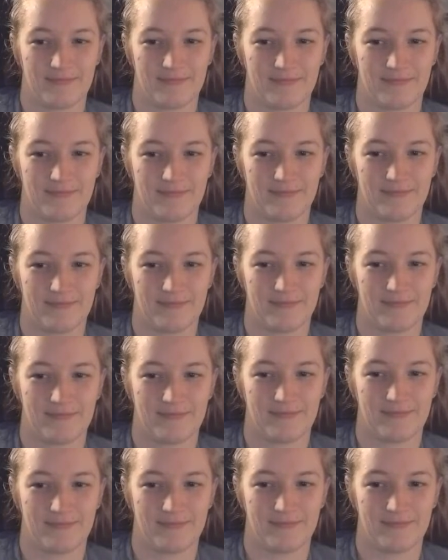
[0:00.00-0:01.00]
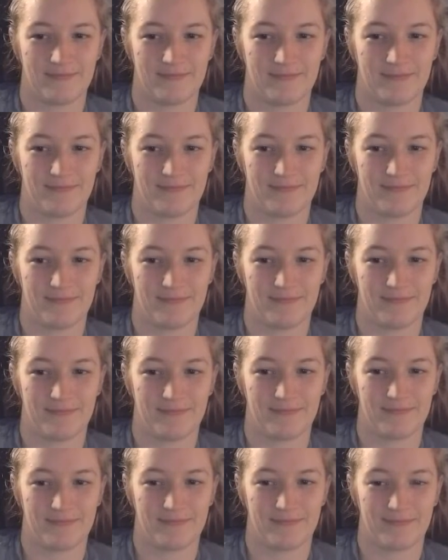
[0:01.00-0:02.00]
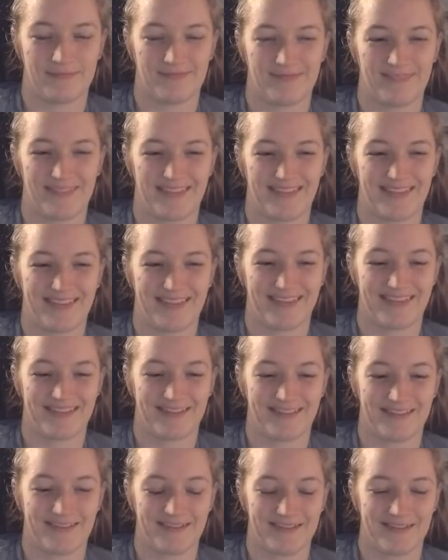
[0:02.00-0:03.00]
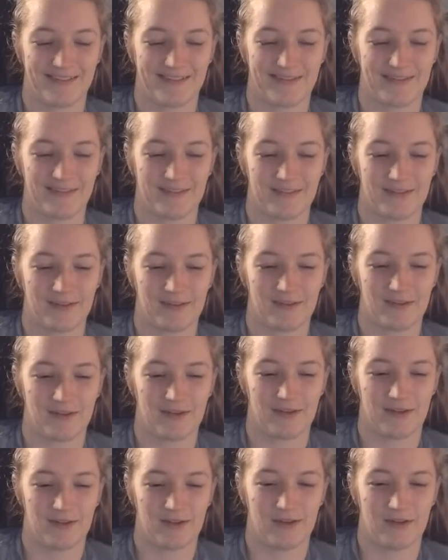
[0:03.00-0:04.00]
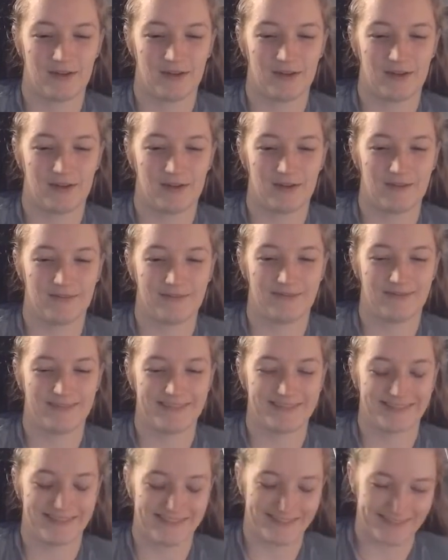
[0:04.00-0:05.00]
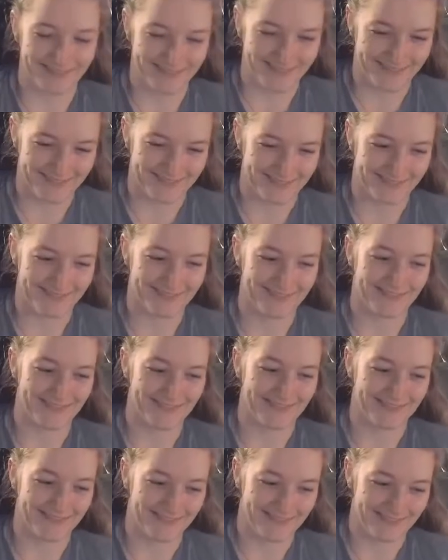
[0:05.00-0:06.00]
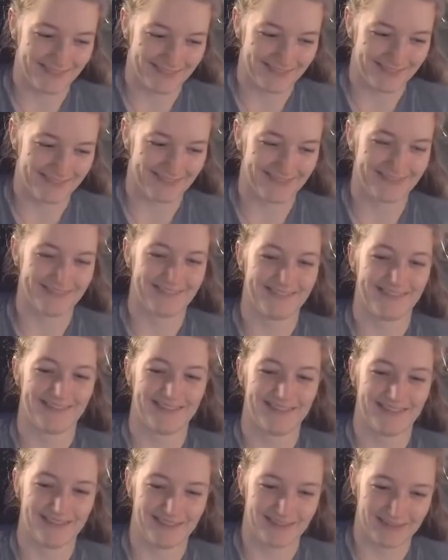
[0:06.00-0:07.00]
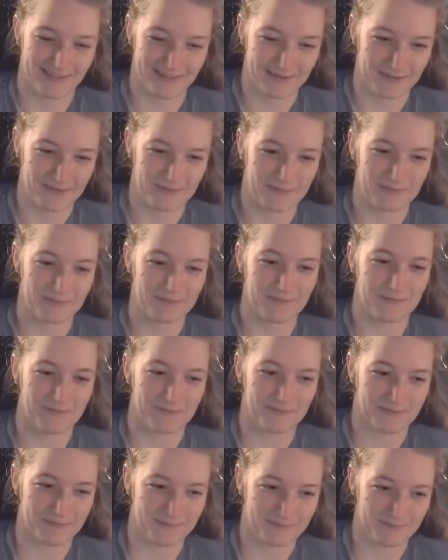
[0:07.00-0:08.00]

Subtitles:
The person shown says nothing.